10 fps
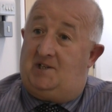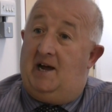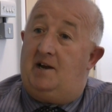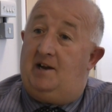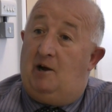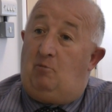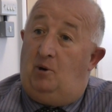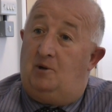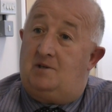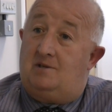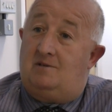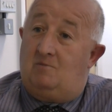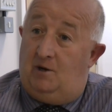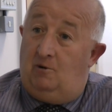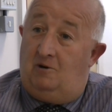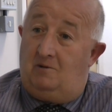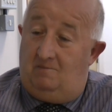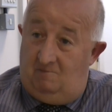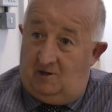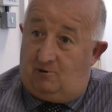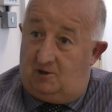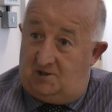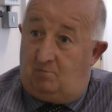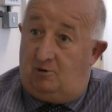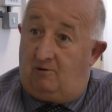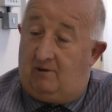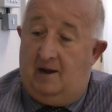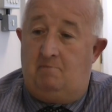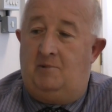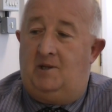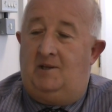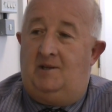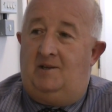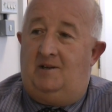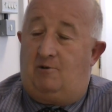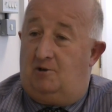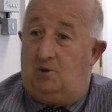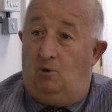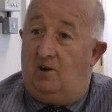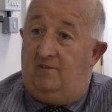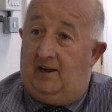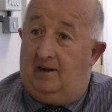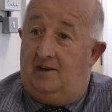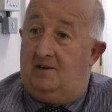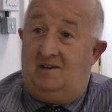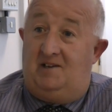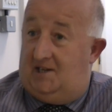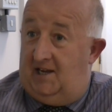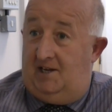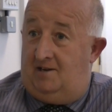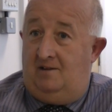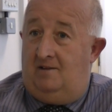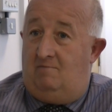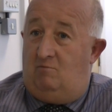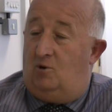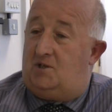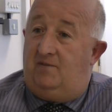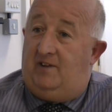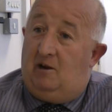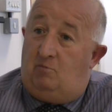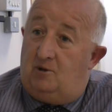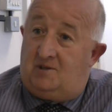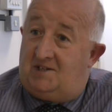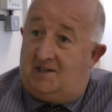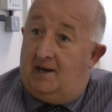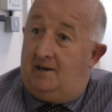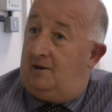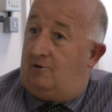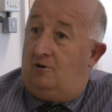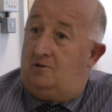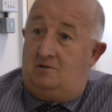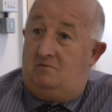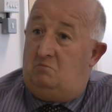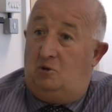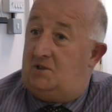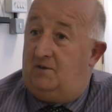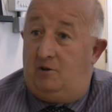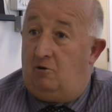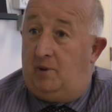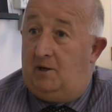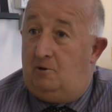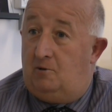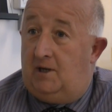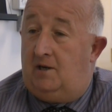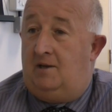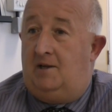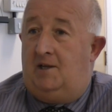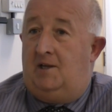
got standard outputs, we know, across the programme, across the whole of England, and indeed most of the outputs are standard across most of the European Union.